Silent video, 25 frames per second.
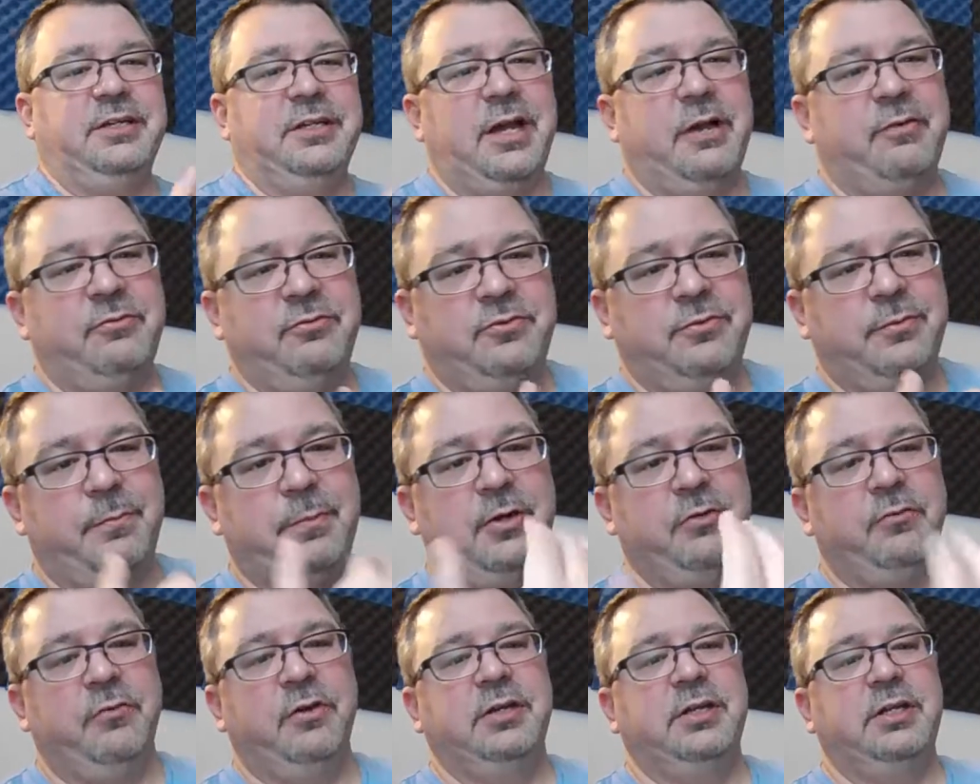I was
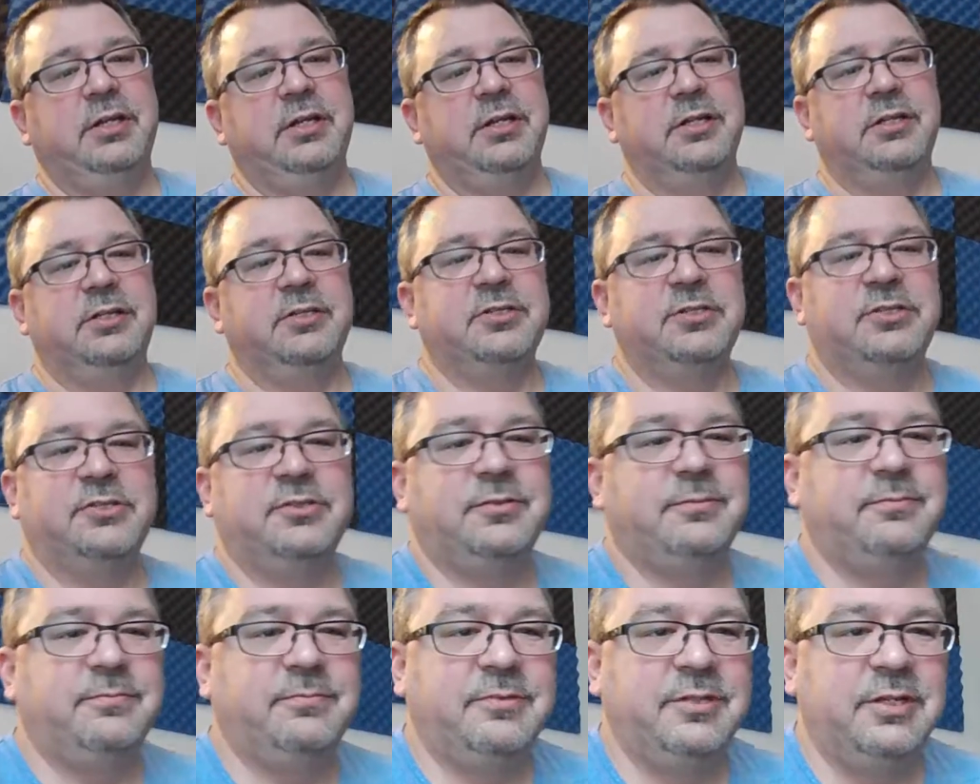about ready to just
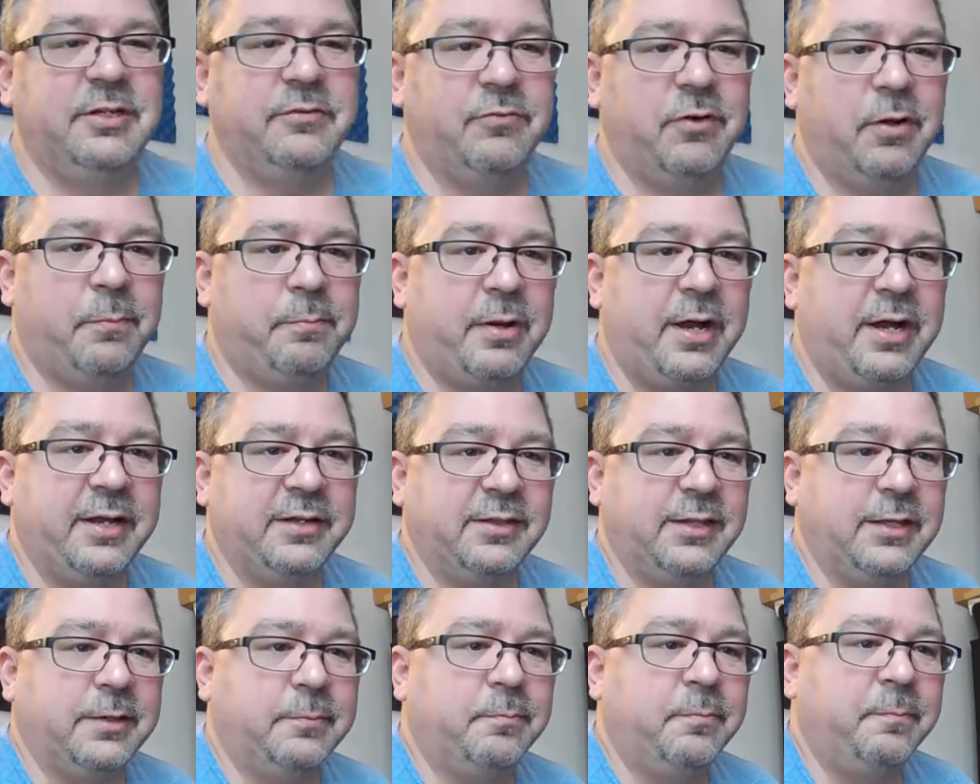give up on
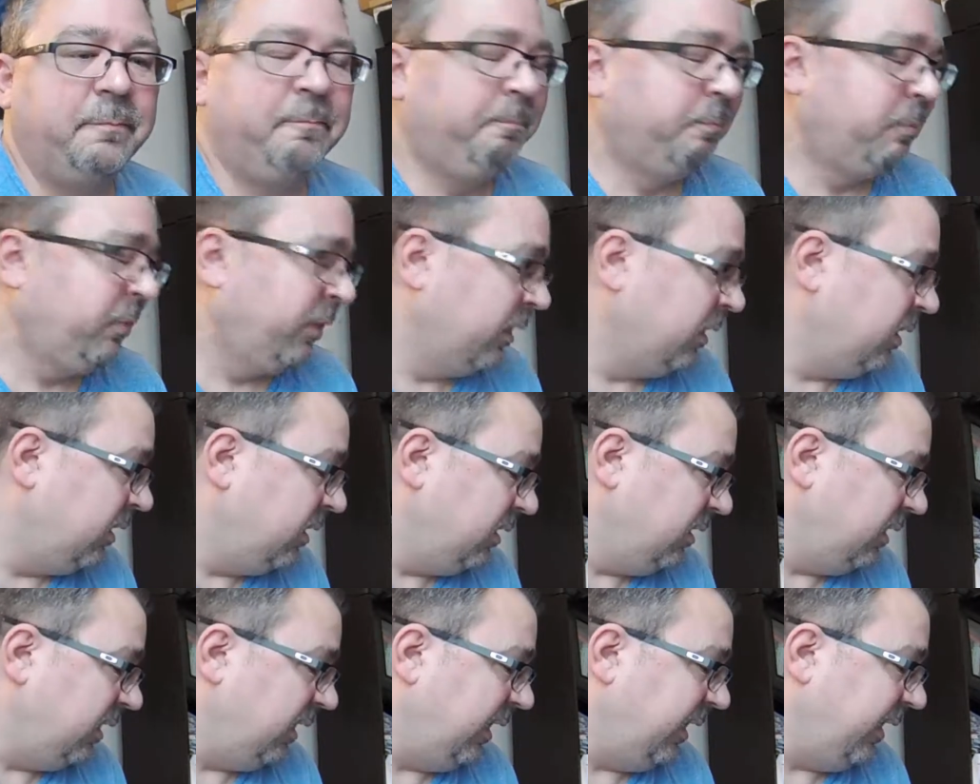them.
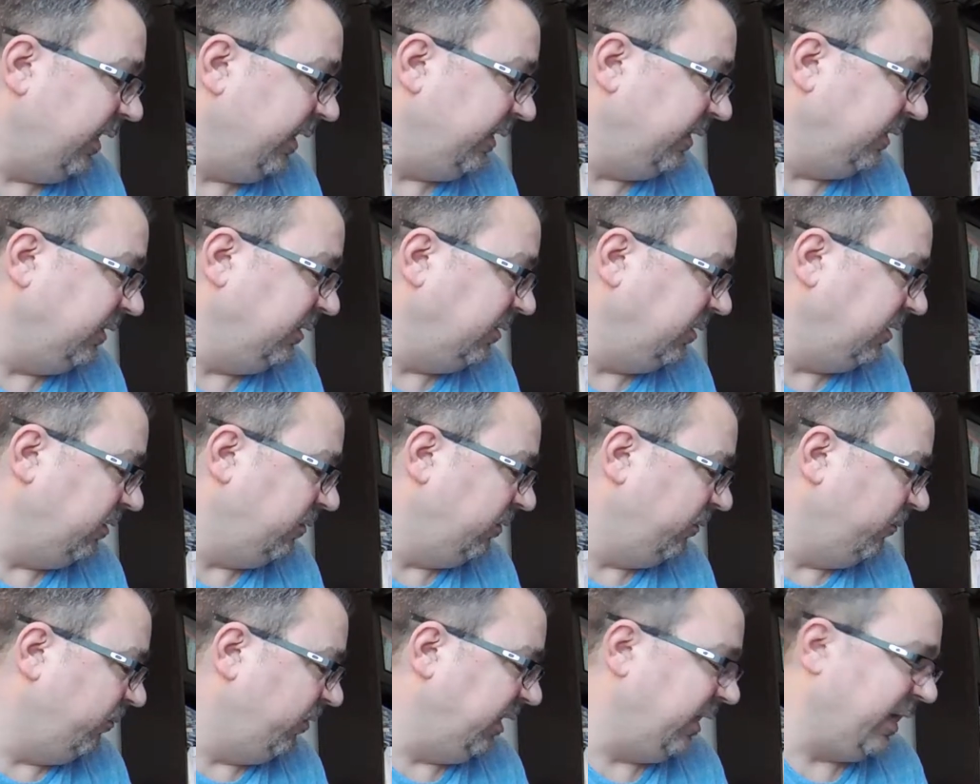And
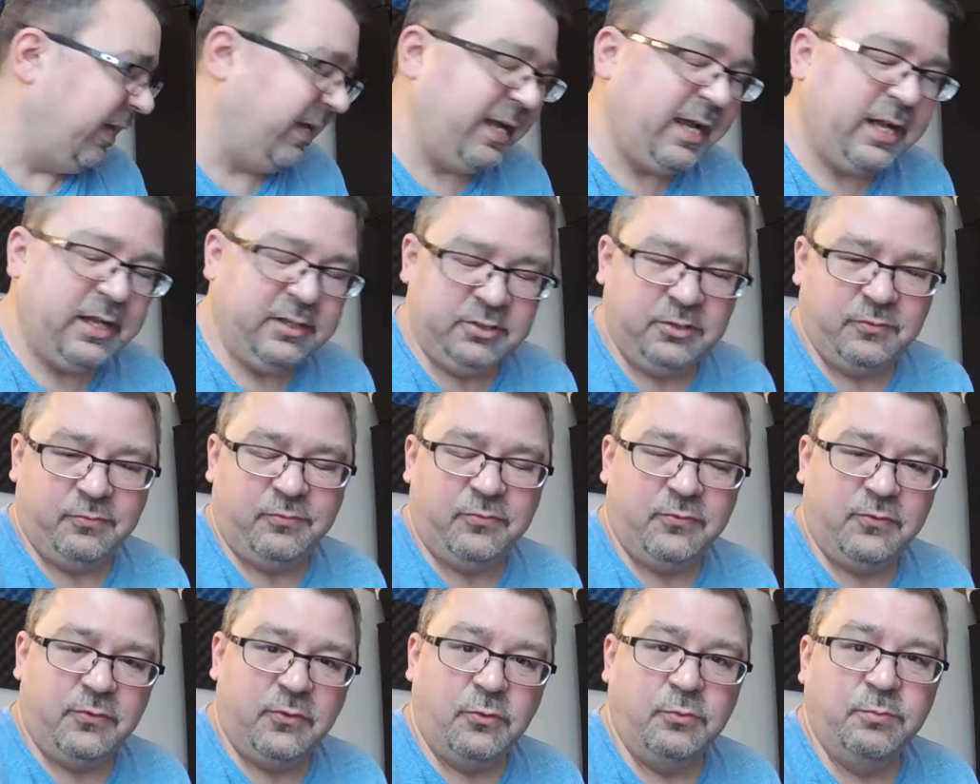when I got the
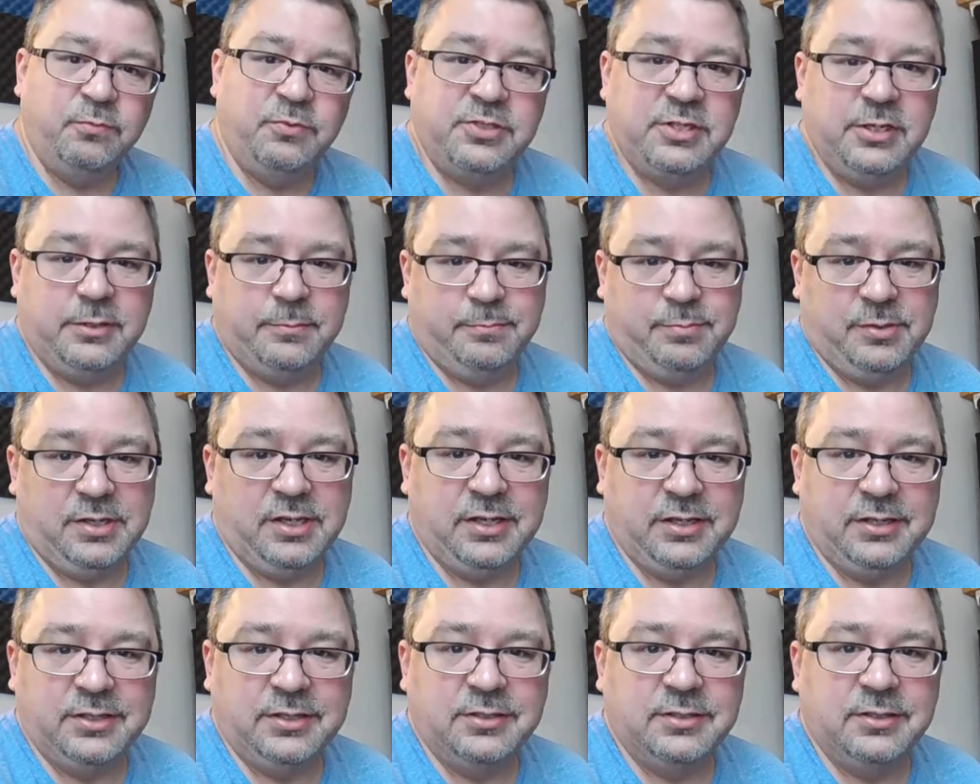foam tip
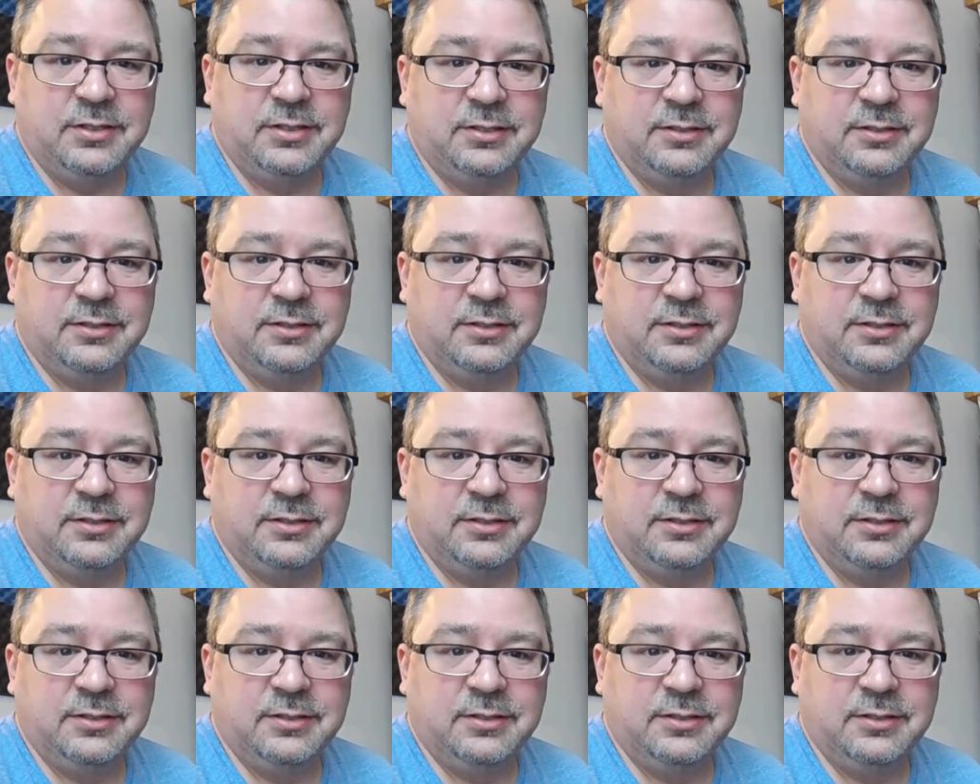in,